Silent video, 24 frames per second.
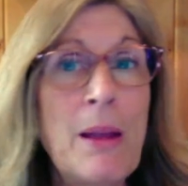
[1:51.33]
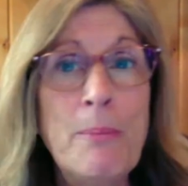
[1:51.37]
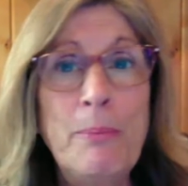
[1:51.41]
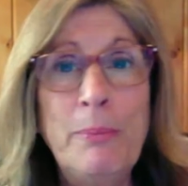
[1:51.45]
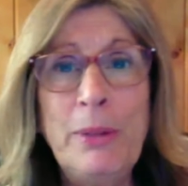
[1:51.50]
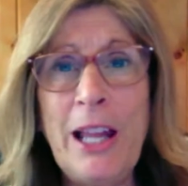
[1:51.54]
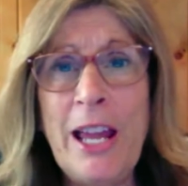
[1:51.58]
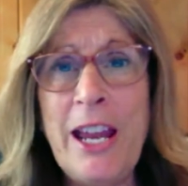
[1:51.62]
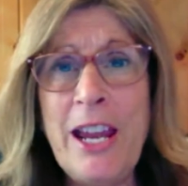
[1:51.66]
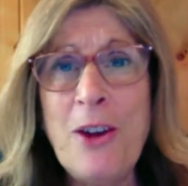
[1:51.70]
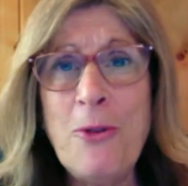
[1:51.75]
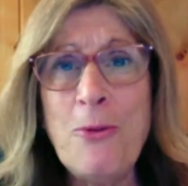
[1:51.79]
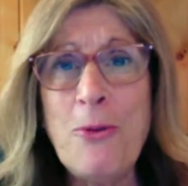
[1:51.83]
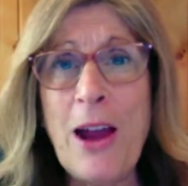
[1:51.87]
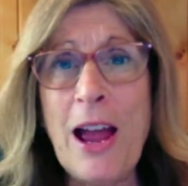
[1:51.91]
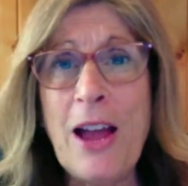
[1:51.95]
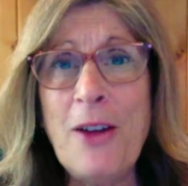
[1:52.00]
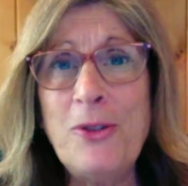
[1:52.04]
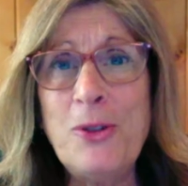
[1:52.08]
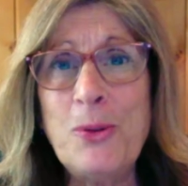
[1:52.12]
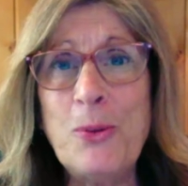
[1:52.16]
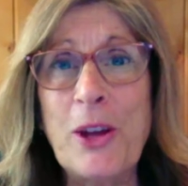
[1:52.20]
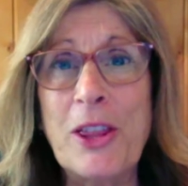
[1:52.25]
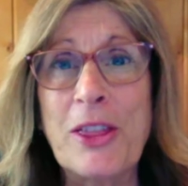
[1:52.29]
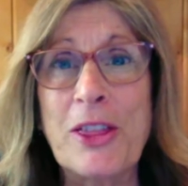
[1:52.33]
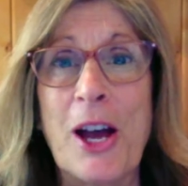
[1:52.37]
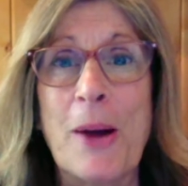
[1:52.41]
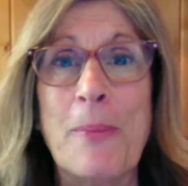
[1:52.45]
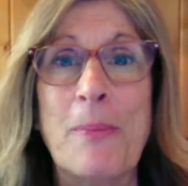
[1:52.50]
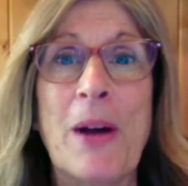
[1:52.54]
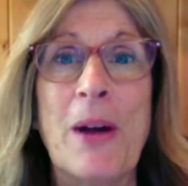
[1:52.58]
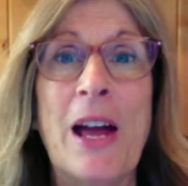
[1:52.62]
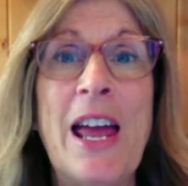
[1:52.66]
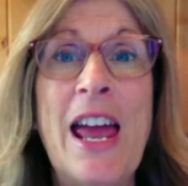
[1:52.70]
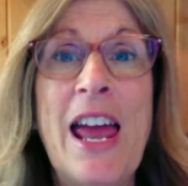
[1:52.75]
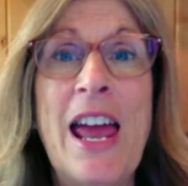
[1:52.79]
Play around with
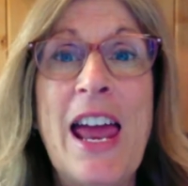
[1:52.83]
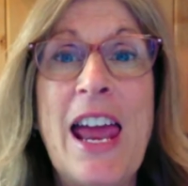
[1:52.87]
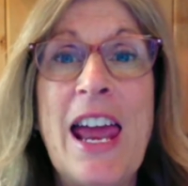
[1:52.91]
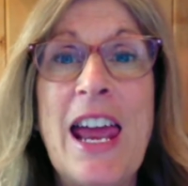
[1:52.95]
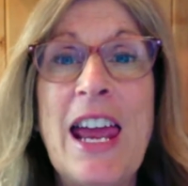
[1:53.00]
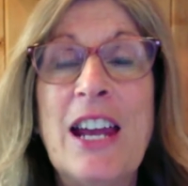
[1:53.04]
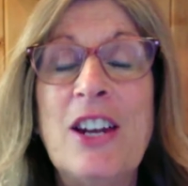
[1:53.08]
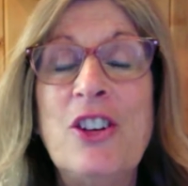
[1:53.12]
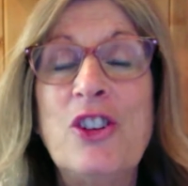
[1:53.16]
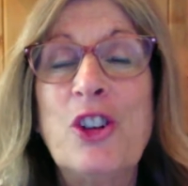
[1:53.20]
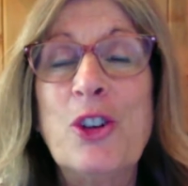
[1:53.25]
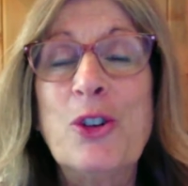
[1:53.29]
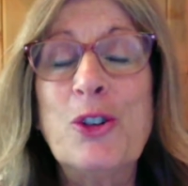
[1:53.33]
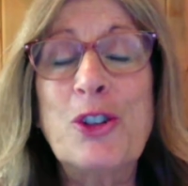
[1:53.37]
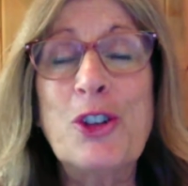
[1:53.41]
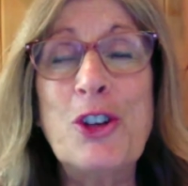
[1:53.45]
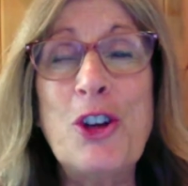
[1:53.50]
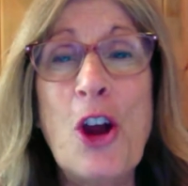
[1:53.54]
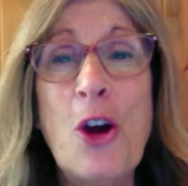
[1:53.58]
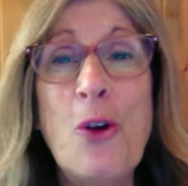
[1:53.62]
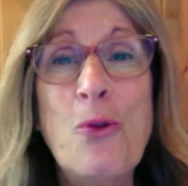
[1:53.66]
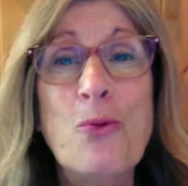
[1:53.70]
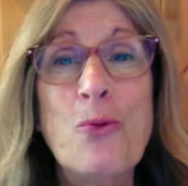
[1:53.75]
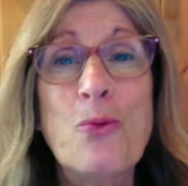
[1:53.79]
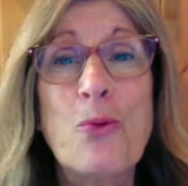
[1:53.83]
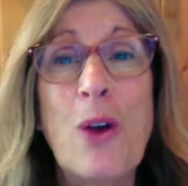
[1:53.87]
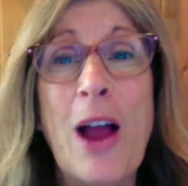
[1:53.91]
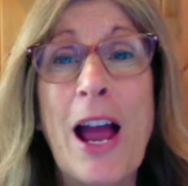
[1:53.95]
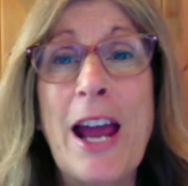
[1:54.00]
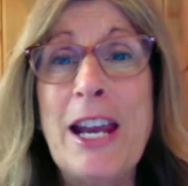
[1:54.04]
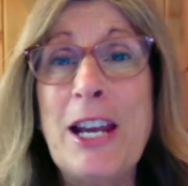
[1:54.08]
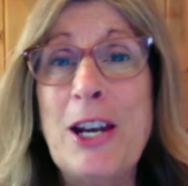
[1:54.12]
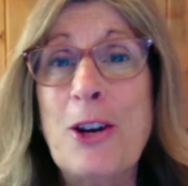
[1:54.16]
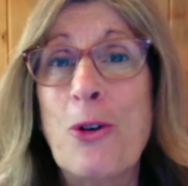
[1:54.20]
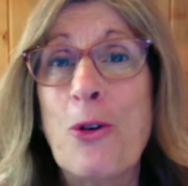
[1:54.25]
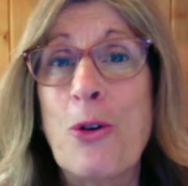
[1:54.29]
them, and there's no
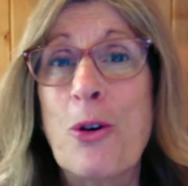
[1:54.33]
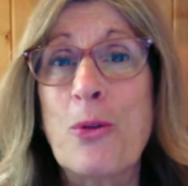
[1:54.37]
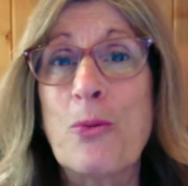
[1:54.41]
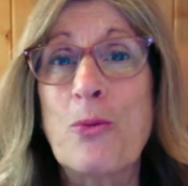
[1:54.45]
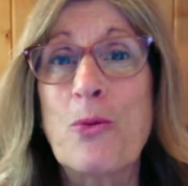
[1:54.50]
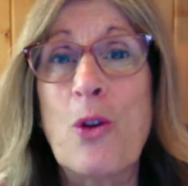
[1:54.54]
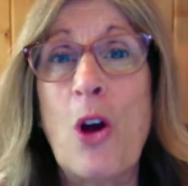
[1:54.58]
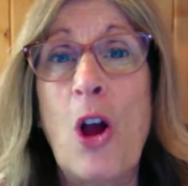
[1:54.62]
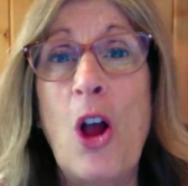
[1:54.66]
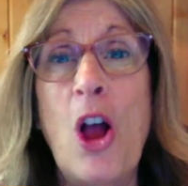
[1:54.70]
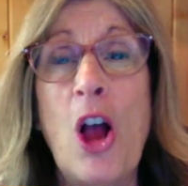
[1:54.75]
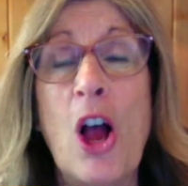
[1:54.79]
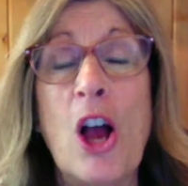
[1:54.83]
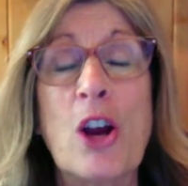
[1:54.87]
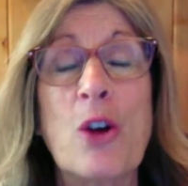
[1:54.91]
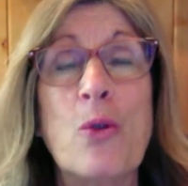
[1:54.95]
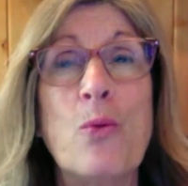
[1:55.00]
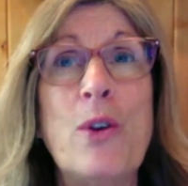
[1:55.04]
right or wrong.